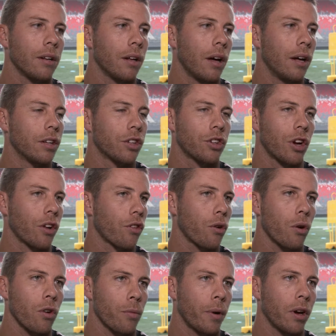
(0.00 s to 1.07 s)
and just trying to
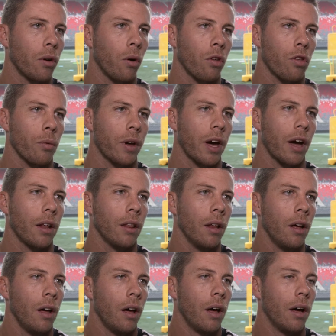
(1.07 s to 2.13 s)
score as many goals as we can
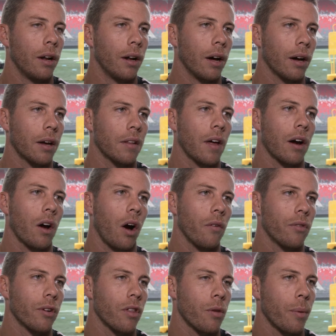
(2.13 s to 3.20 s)
and get that
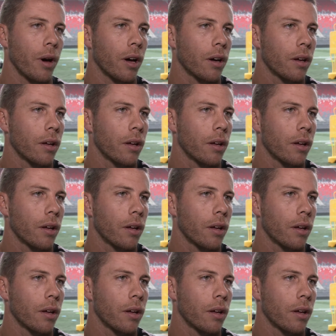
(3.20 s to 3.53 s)
confidence back.